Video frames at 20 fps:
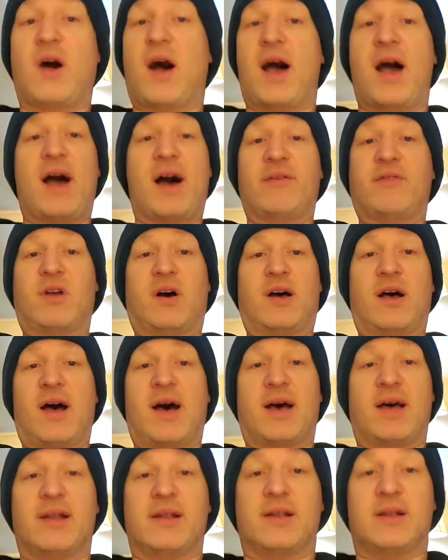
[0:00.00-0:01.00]
I have not
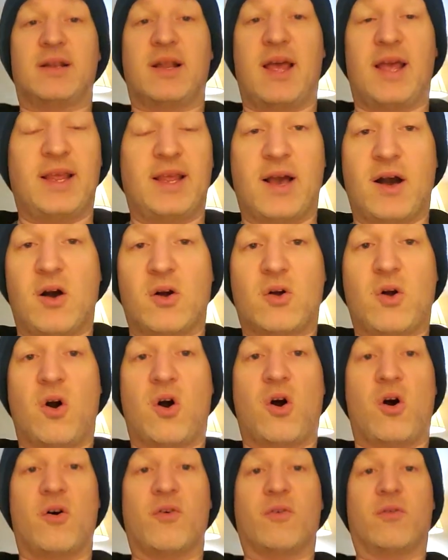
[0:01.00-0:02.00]
had any
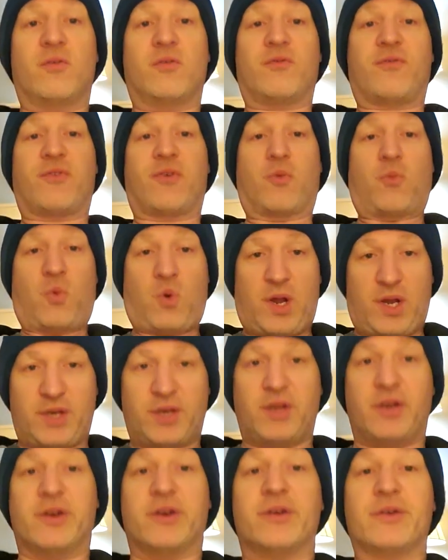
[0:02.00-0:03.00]
alcohol for 1
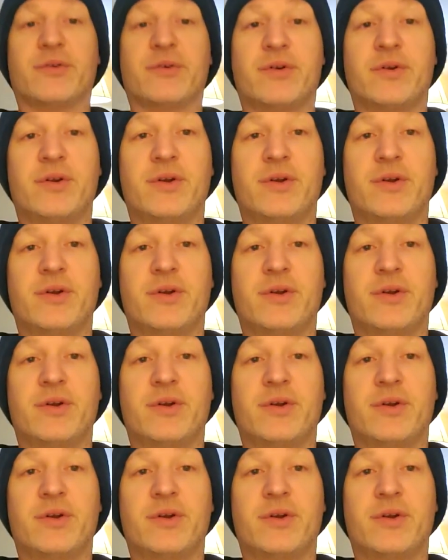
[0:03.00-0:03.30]
year.